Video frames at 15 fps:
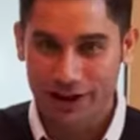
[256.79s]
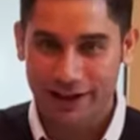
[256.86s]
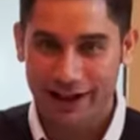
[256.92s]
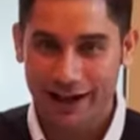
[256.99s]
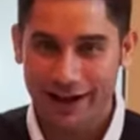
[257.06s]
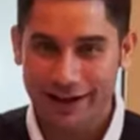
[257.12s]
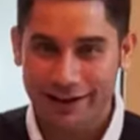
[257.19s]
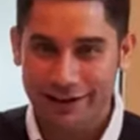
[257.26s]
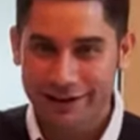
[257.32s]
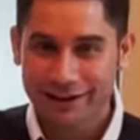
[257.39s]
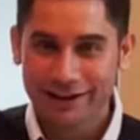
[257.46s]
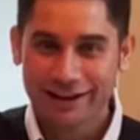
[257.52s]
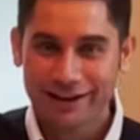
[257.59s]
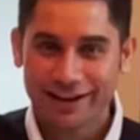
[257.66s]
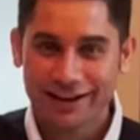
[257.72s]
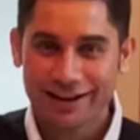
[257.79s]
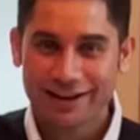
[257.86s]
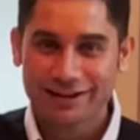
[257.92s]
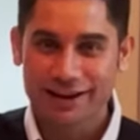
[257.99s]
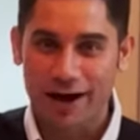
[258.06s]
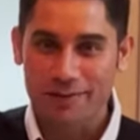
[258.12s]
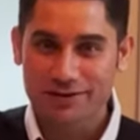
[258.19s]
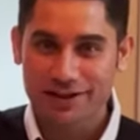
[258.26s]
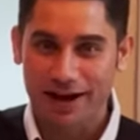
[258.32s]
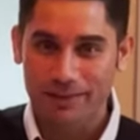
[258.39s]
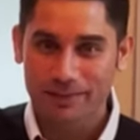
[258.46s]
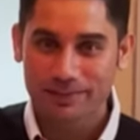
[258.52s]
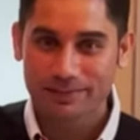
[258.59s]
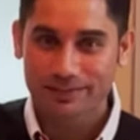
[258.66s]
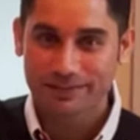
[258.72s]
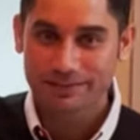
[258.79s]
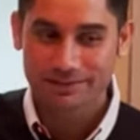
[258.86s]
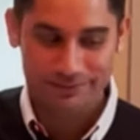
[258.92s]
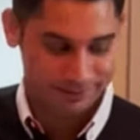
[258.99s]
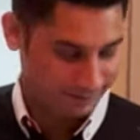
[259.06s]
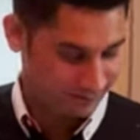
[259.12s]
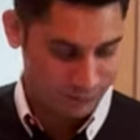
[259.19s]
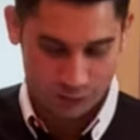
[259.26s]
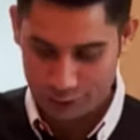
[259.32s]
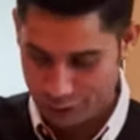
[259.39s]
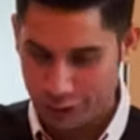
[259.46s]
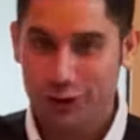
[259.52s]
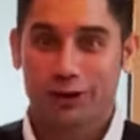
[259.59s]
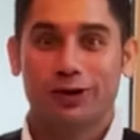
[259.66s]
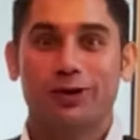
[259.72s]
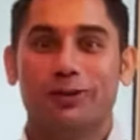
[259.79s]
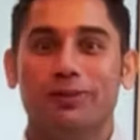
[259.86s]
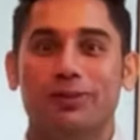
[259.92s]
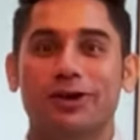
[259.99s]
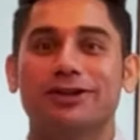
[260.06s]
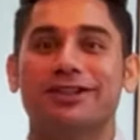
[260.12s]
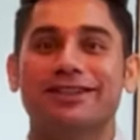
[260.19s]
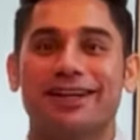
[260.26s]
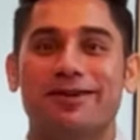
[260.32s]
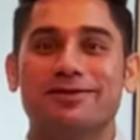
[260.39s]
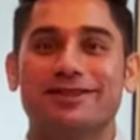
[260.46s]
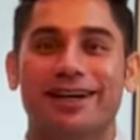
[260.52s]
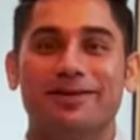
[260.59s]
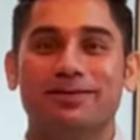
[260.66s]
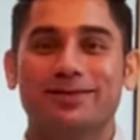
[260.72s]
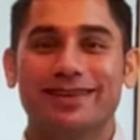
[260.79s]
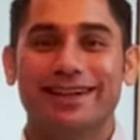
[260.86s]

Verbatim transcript: Cake, thumbs up. No, what the thumbs up?